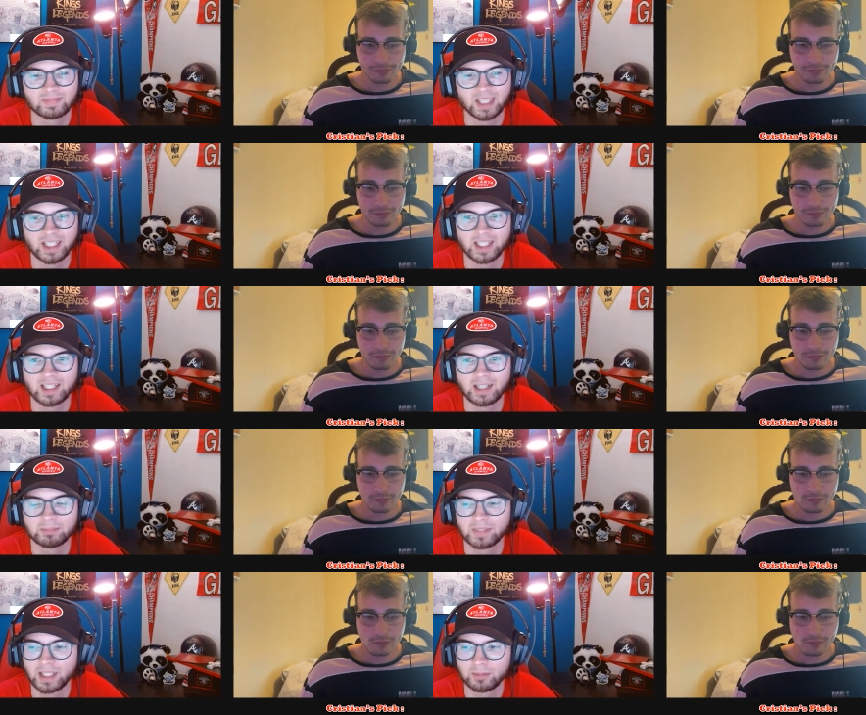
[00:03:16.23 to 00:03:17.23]
Speaker 1: Yeah, and
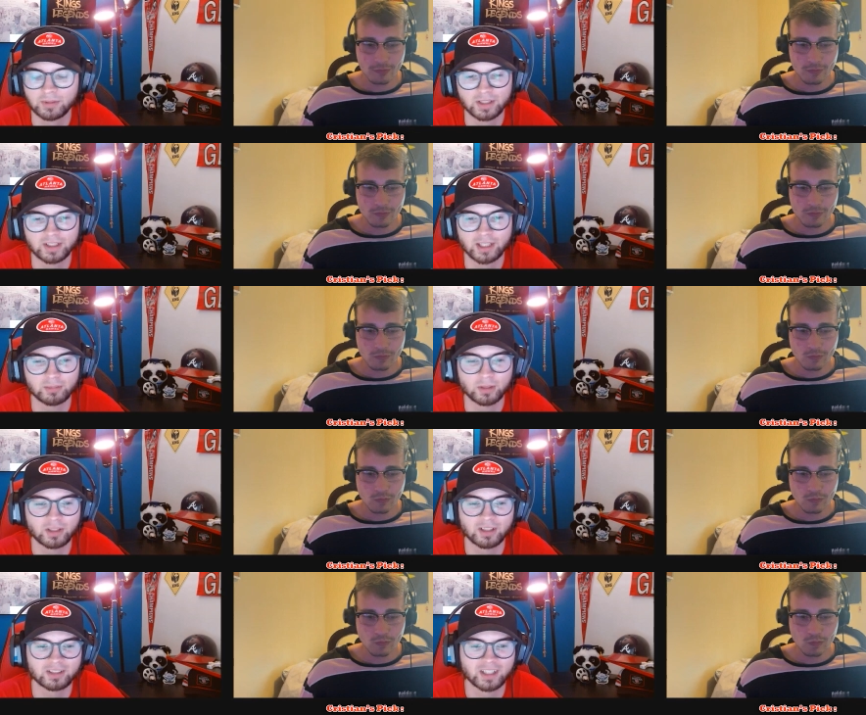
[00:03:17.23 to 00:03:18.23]
I'm I'm in the same boat,
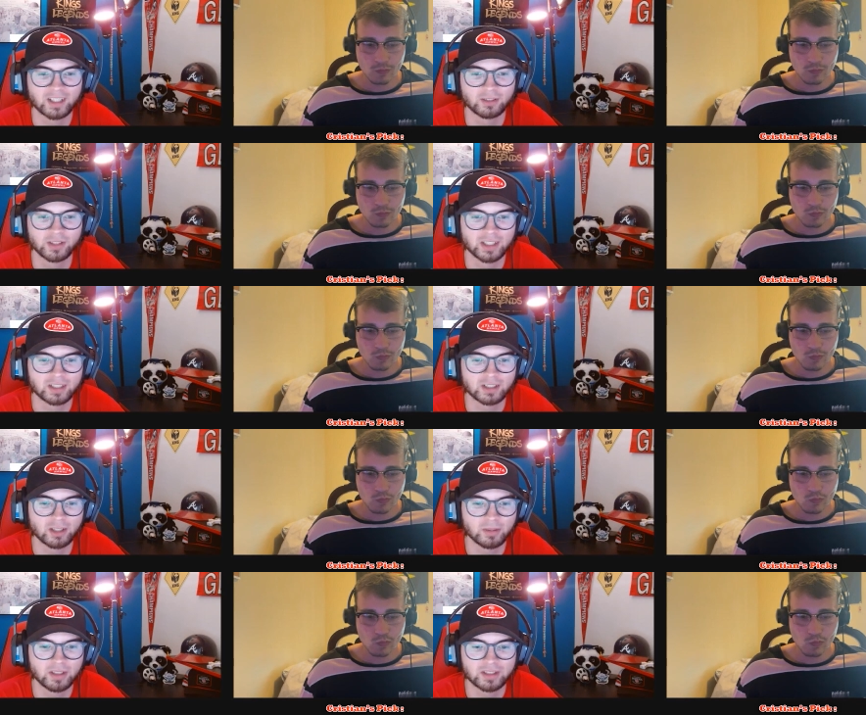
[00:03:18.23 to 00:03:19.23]
honestly. I don't think it's
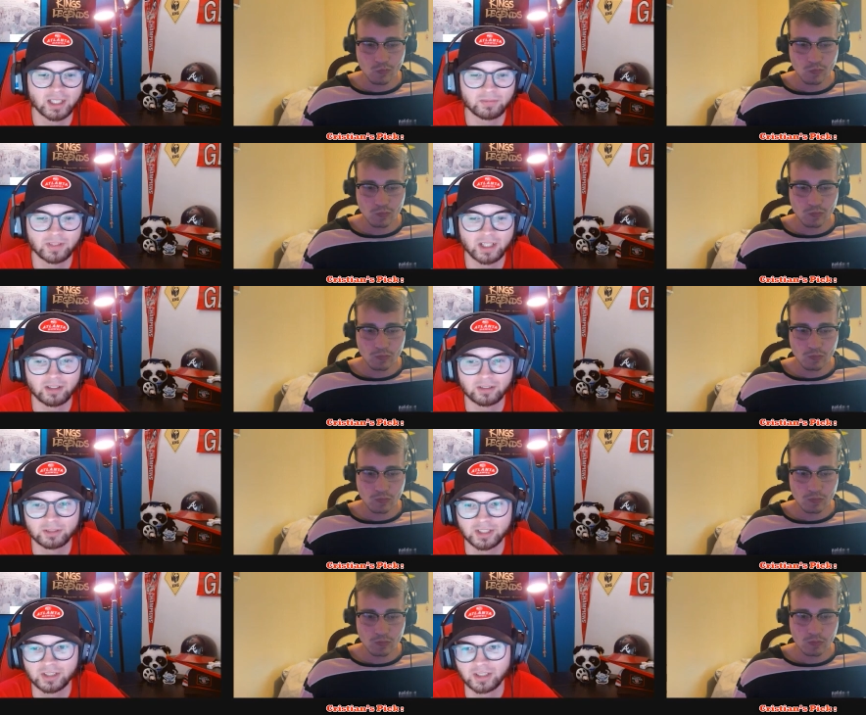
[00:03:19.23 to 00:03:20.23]
going to be the same
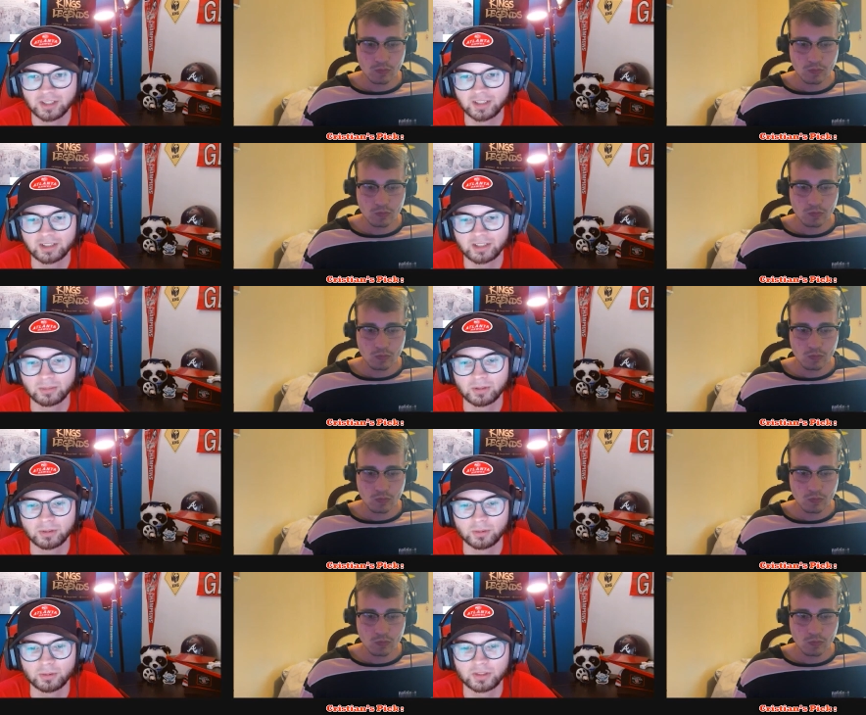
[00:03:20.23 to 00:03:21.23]
fighter. She's going to see someone
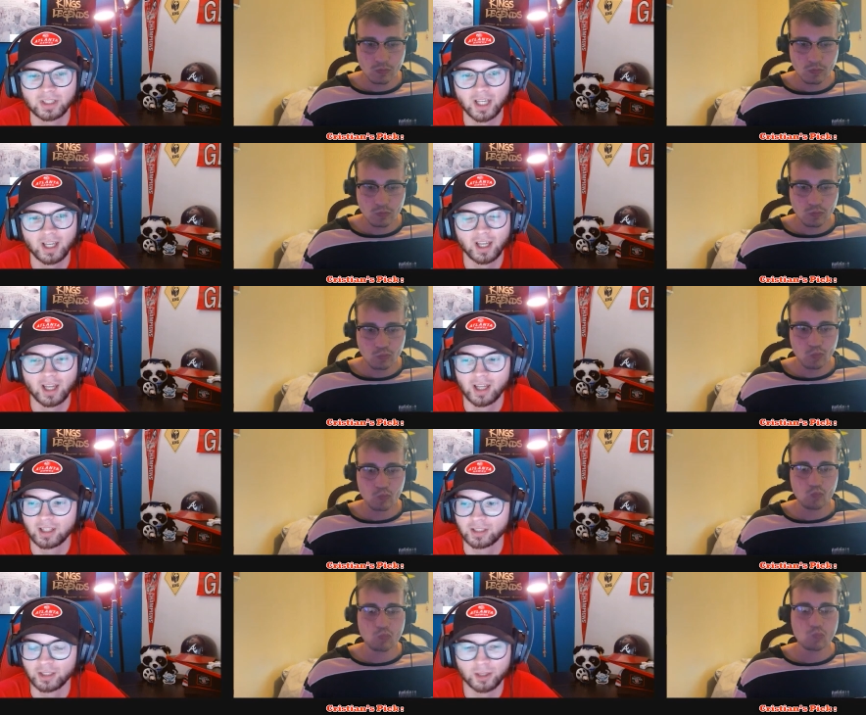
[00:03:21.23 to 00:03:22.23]
who's
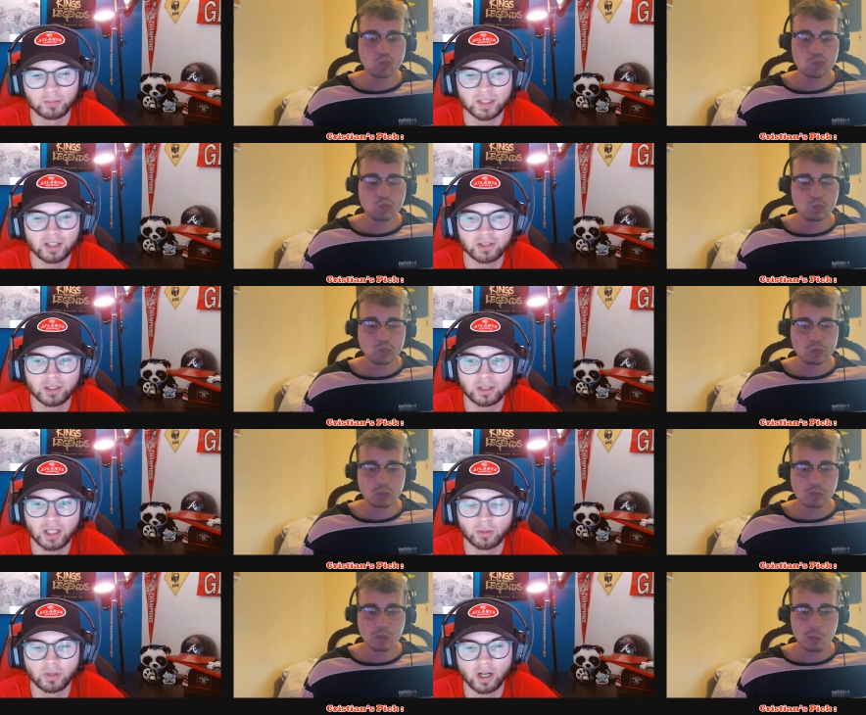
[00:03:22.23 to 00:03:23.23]
going to be out there.
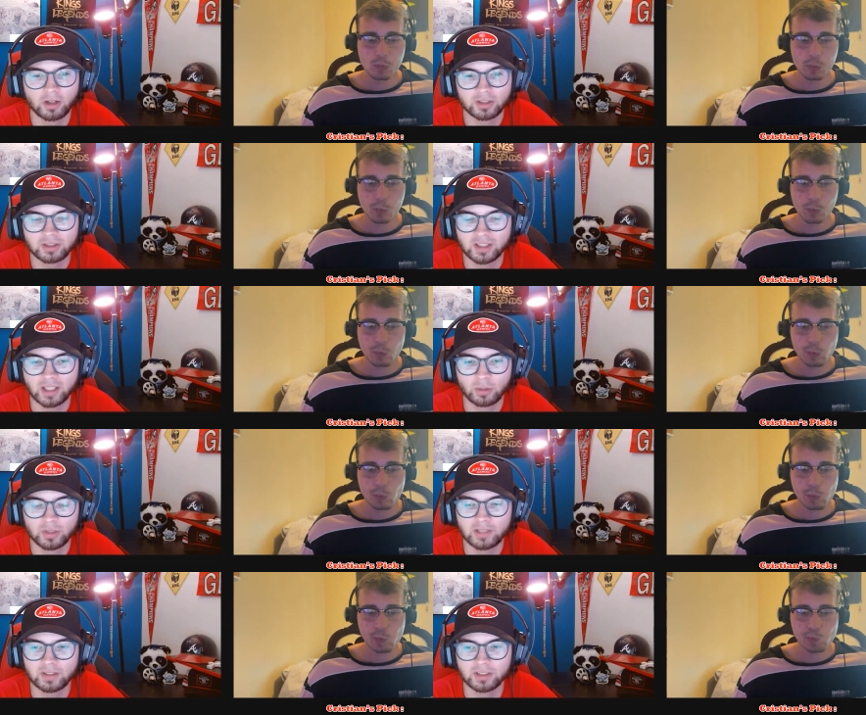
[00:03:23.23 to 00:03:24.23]
I, honestly, I
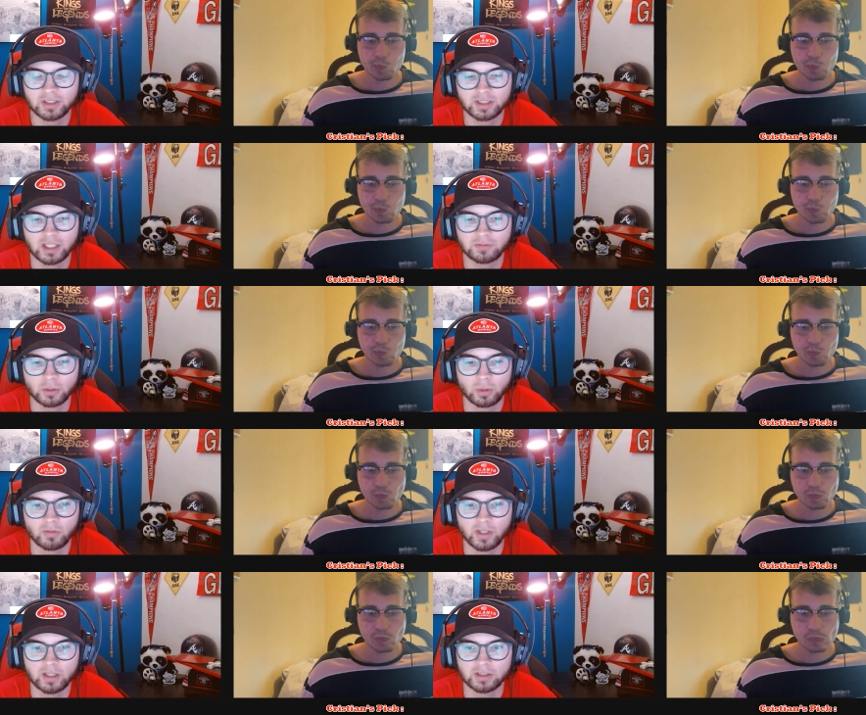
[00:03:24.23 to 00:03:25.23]
wouldn't even just say for
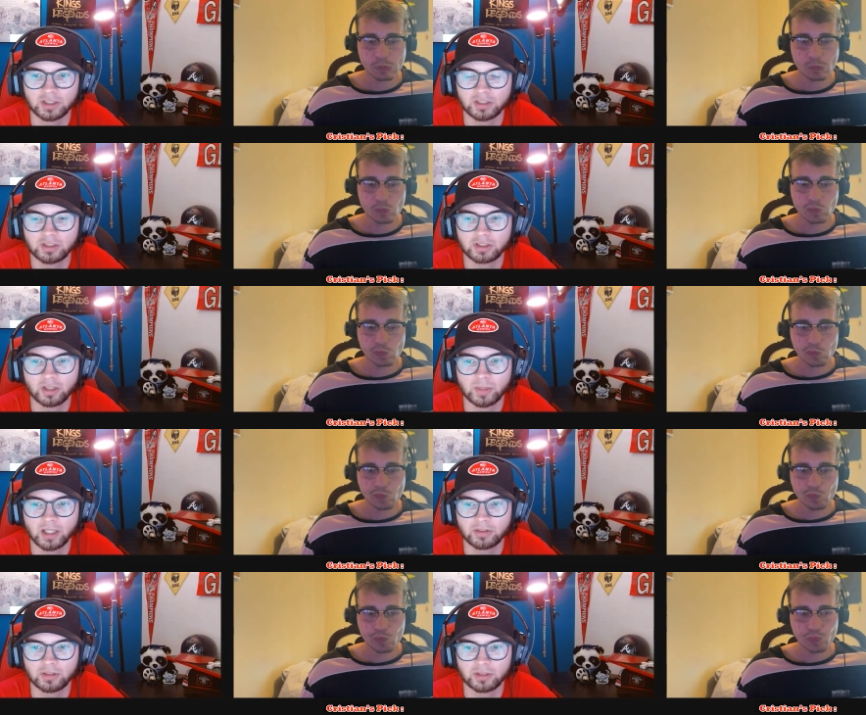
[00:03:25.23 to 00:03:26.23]
revenge. She's just going to be
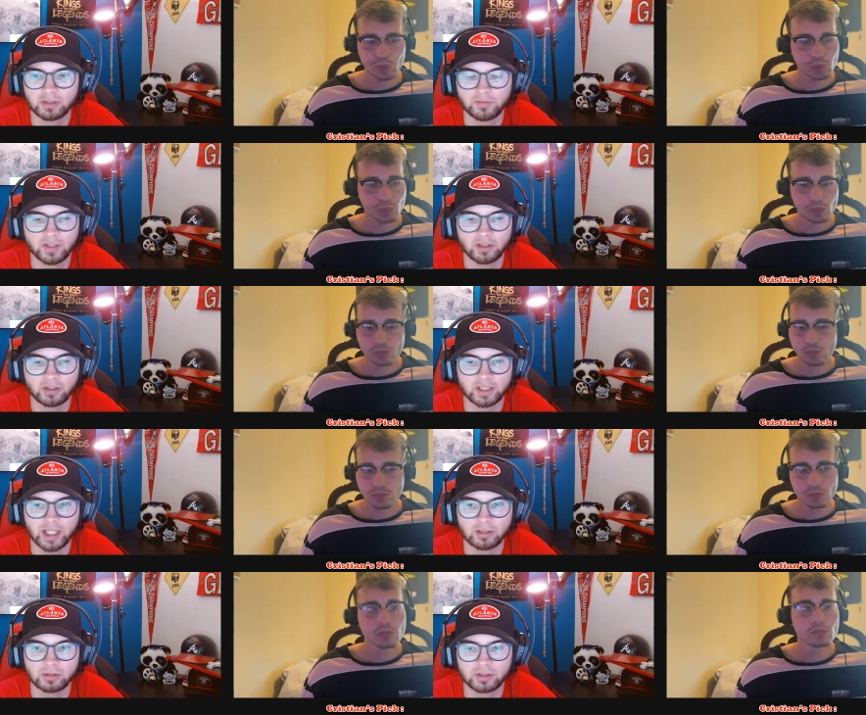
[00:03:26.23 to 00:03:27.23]
out there to defend her
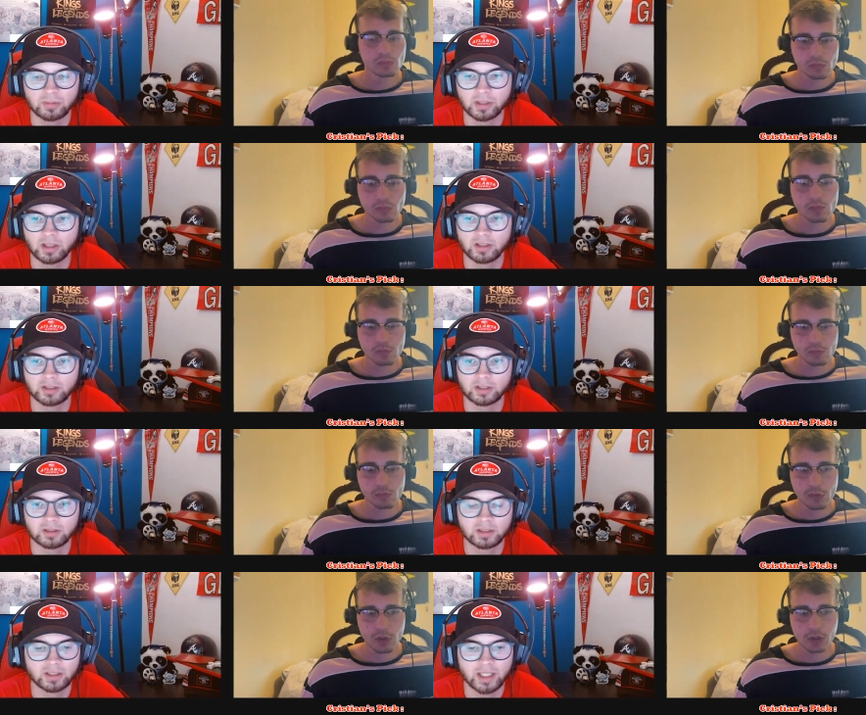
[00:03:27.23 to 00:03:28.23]
titles, to be honest,
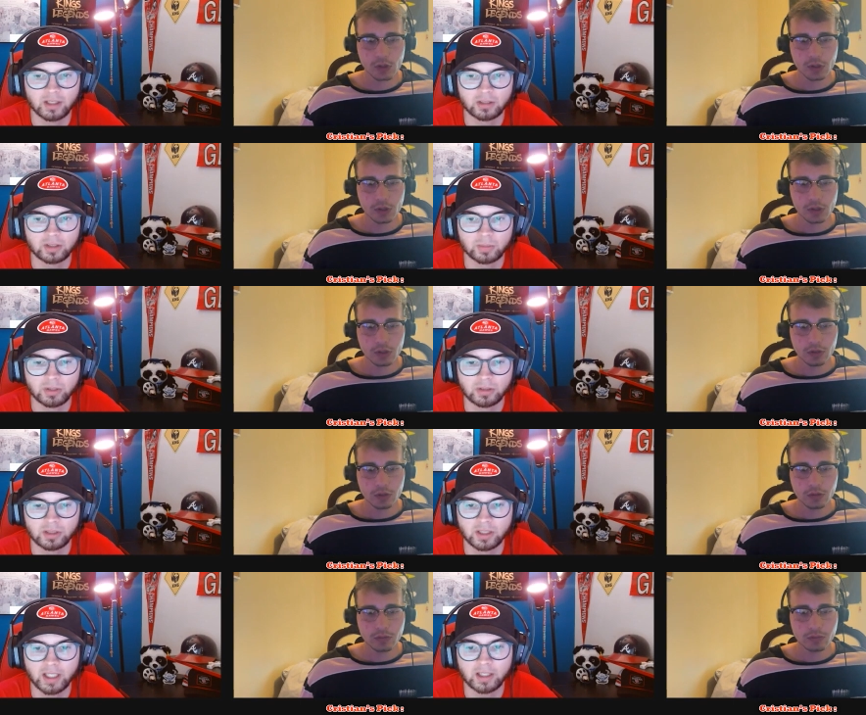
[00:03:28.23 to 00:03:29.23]
and stay
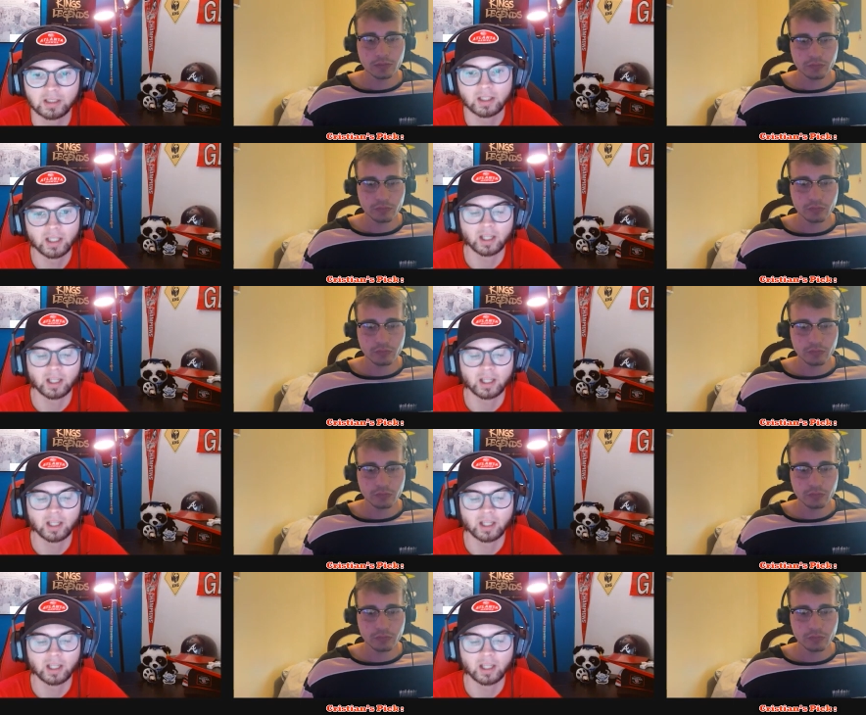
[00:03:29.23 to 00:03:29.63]
undisputed. And